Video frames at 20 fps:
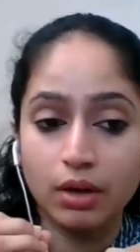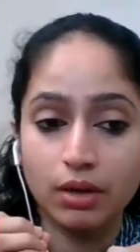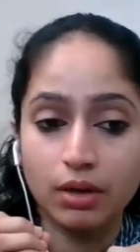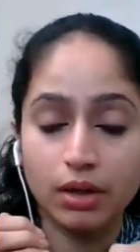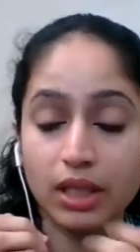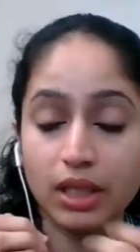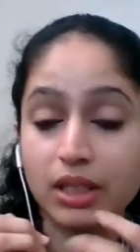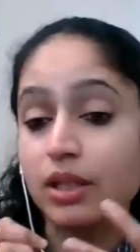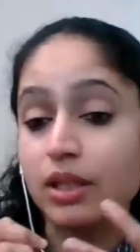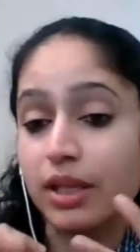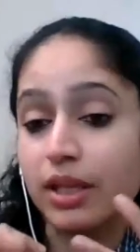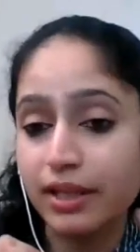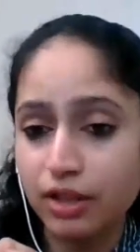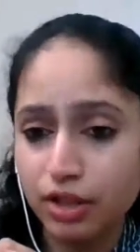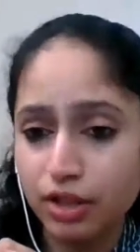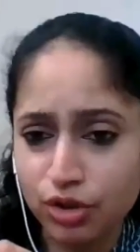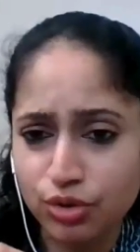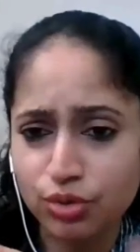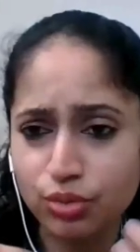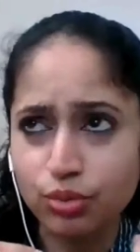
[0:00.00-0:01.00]

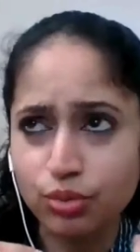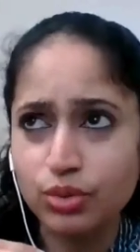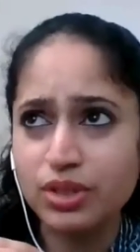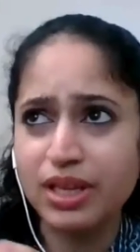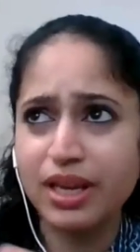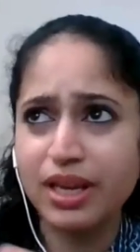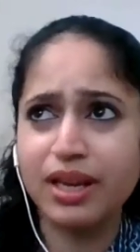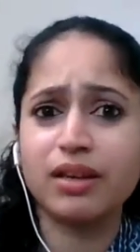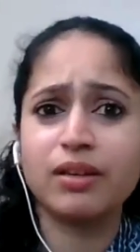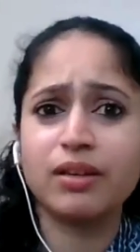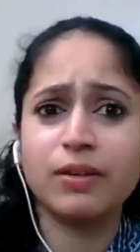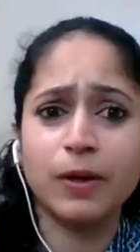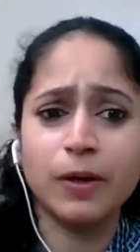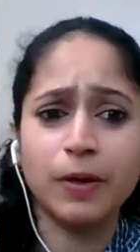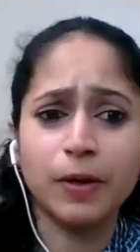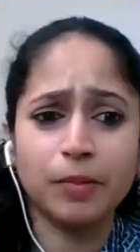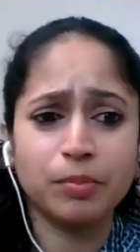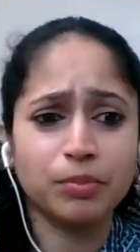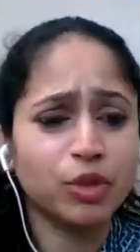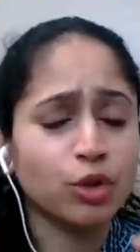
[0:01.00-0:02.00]
underlying issues and
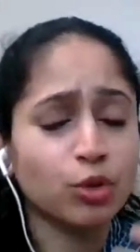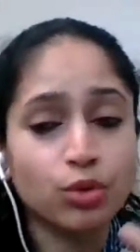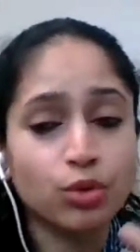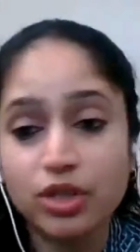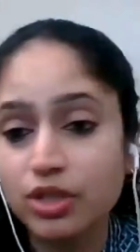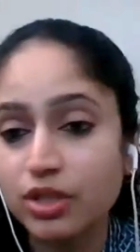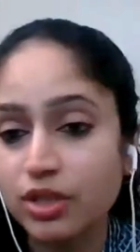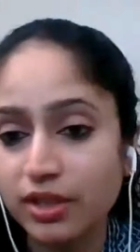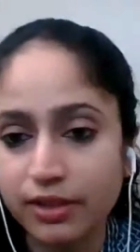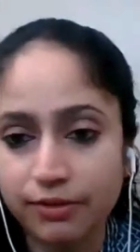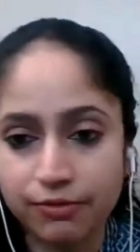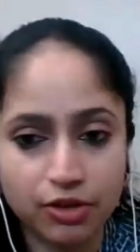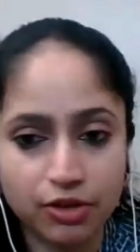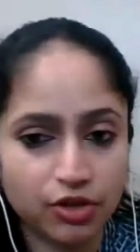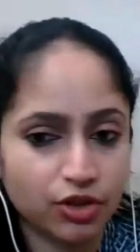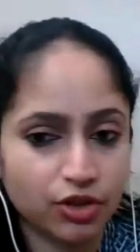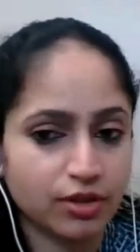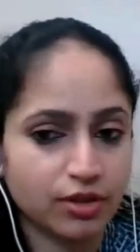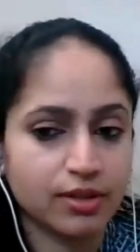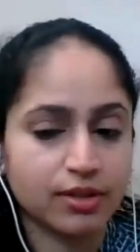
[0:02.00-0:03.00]
nutritional
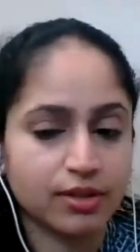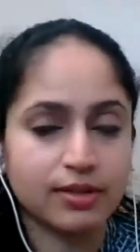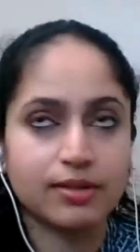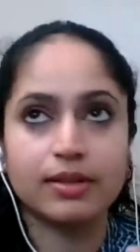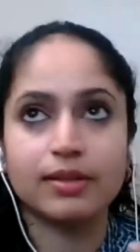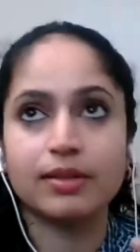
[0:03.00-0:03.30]
deficiencies.